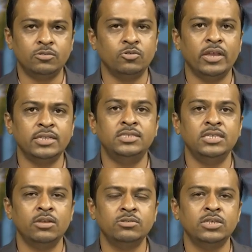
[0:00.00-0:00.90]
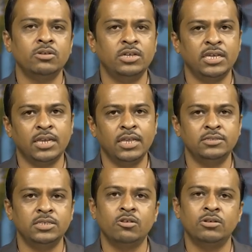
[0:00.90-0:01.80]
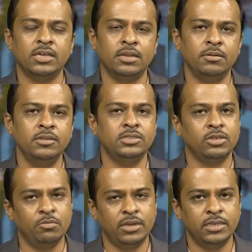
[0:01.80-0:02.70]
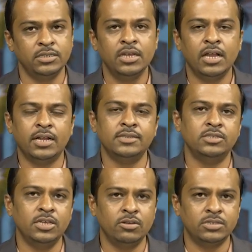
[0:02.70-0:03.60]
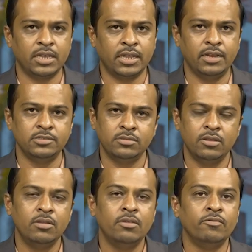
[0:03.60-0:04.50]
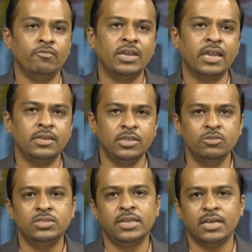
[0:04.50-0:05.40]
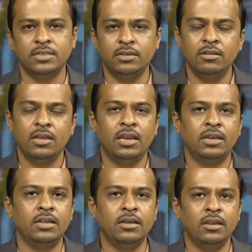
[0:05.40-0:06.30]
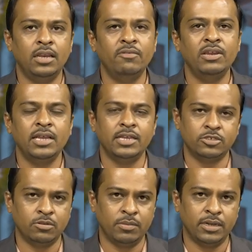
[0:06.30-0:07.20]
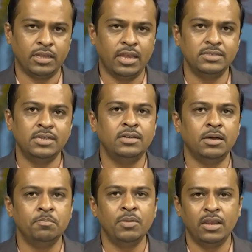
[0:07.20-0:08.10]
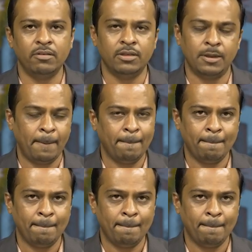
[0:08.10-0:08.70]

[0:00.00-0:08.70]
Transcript: to a 0 degree, 0 minute and 0 seconds, we can use it as a leveling instrument, as a dumpy level.